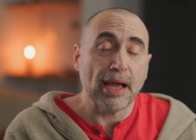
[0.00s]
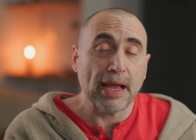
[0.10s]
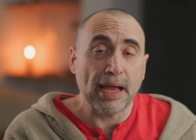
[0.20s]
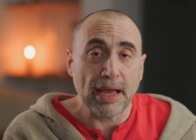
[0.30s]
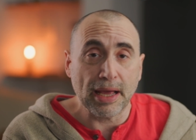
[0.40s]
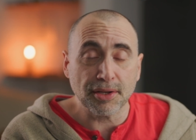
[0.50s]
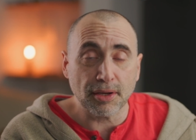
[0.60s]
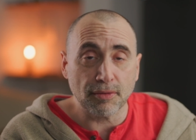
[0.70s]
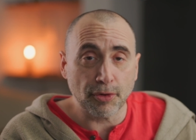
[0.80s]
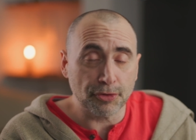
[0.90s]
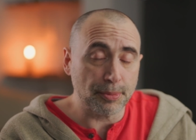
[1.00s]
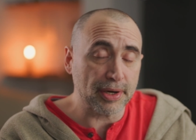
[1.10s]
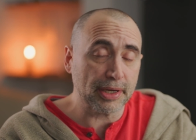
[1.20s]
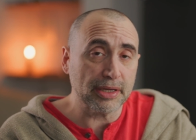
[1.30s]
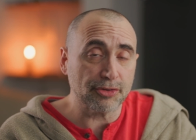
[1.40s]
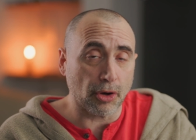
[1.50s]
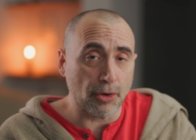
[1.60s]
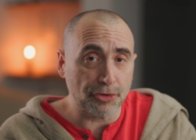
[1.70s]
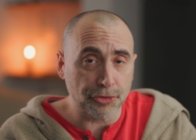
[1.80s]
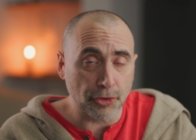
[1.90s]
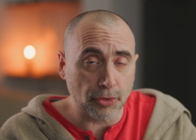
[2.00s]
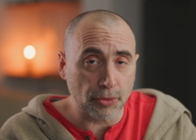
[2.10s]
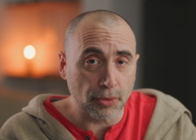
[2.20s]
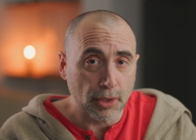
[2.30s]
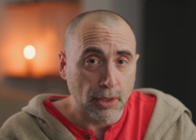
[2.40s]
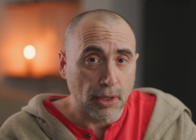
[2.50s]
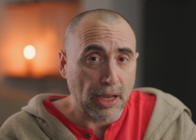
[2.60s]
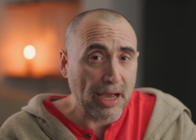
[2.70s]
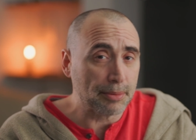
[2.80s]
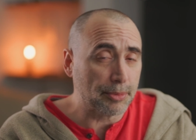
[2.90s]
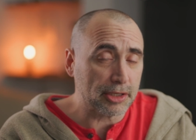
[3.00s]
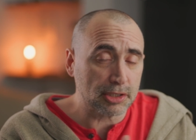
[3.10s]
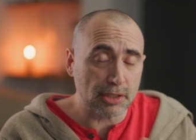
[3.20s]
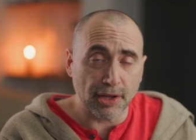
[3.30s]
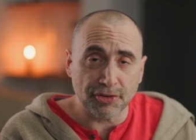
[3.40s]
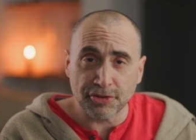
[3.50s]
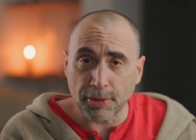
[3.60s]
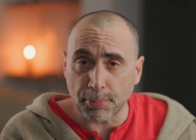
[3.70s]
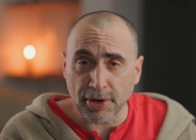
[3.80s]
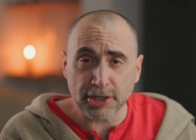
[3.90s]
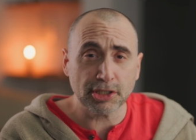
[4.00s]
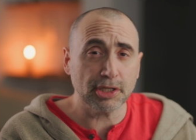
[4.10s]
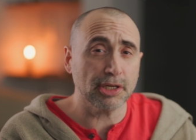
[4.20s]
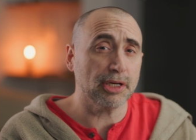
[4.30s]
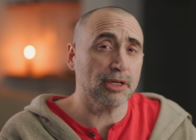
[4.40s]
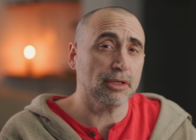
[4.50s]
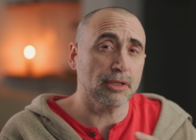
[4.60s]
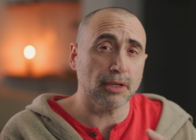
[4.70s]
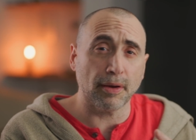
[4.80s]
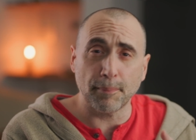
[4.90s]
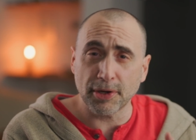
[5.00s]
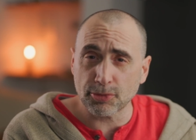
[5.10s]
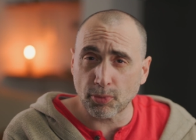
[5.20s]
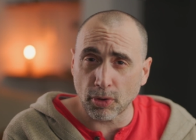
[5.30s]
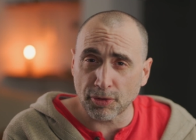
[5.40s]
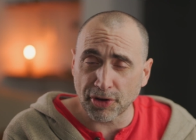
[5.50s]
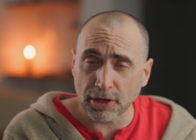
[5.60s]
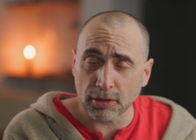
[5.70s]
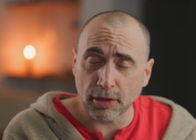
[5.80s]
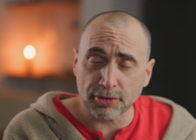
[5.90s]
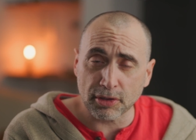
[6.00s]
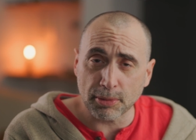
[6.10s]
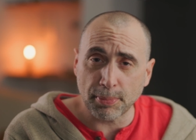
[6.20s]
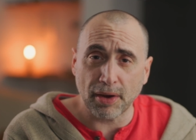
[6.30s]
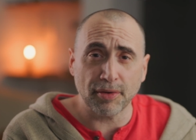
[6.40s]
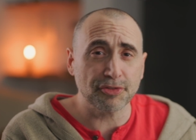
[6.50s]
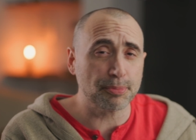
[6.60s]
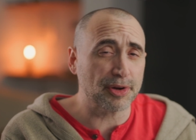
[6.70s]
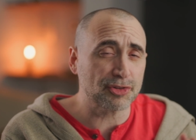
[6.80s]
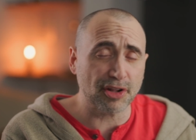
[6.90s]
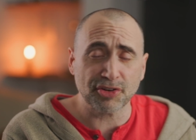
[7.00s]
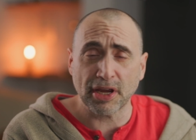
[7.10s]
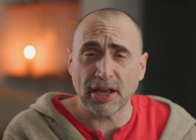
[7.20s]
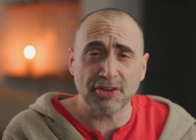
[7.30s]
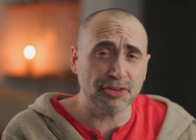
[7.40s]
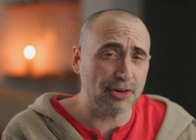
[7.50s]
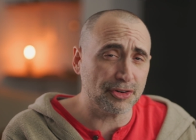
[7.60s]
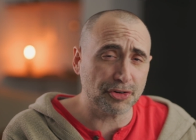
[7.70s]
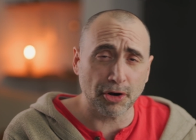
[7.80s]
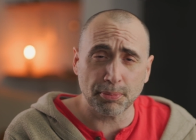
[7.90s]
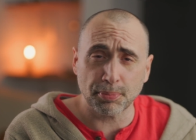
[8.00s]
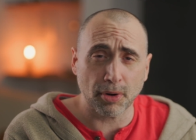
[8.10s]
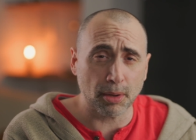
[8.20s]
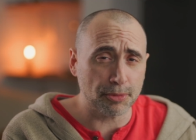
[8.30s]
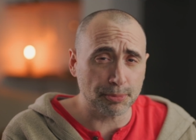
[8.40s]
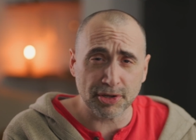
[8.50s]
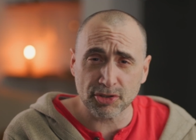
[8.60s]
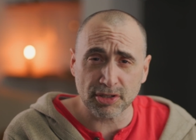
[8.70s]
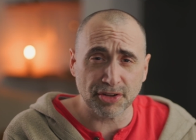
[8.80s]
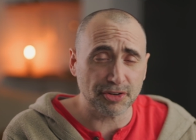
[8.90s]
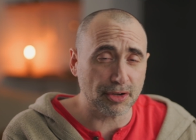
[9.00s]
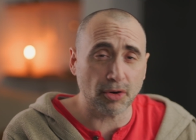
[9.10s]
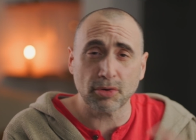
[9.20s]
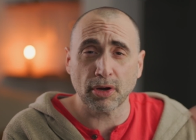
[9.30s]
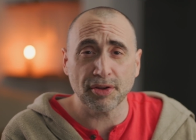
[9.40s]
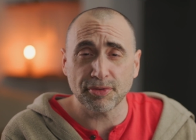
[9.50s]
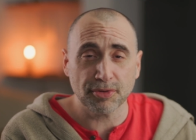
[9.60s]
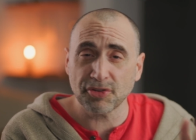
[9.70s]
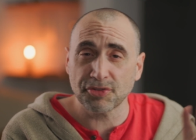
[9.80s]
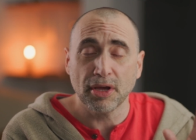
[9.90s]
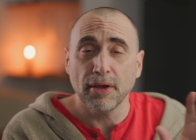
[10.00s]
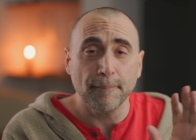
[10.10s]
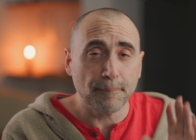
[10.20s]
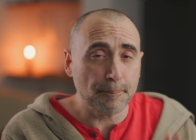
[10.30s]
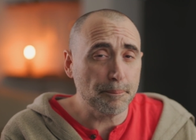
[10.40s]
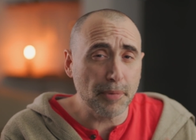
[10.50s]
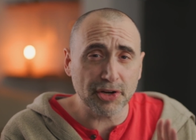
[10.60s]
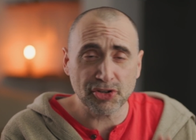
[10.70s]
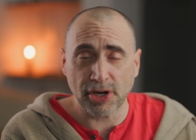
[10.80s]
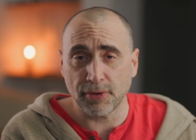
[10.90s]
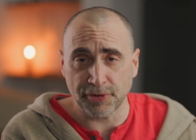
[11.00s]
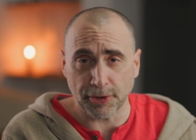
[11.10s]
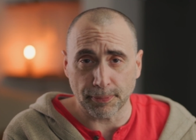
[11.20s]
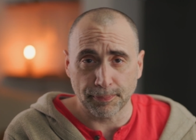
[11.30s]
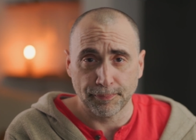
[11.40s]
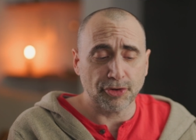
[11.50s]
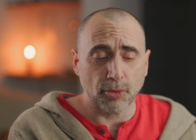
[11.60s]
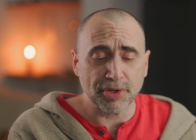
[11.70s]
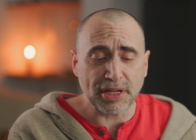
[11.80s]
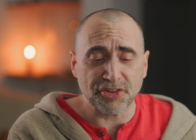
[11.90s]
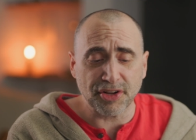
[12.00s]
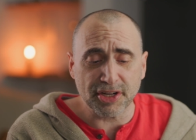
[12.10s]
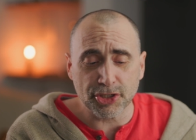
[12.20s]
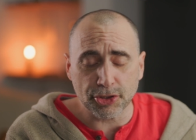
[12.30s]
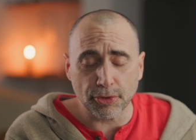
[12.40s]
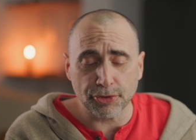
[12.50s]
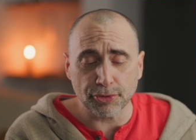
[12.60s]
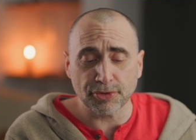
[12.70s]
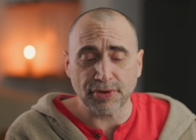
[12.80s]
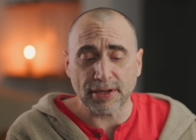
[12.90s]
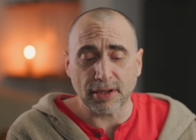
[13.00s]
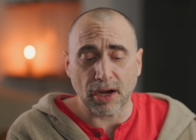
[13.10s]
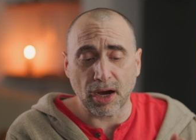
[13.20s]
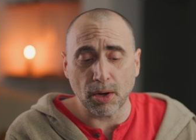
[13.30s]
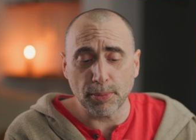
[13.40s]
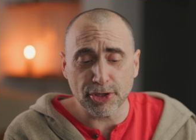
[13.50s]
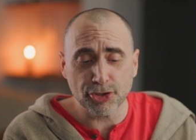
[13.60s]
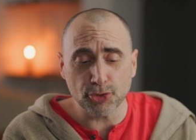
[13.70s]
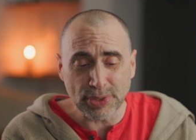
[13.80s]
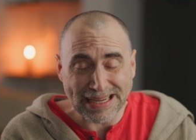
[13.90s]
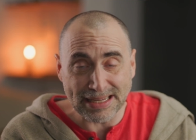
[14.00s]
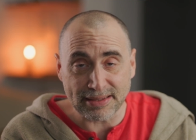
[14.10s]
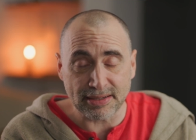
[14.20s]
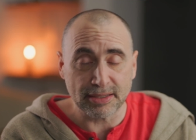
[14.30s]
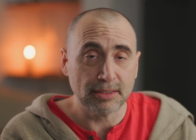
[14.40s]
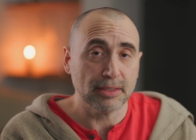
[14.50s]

And those monkeys also had much less depression, uh, much more psychologically balanced, much less cancers, heart problems, much less all kinds, just much healthier. So what that study showed you is that how much you eat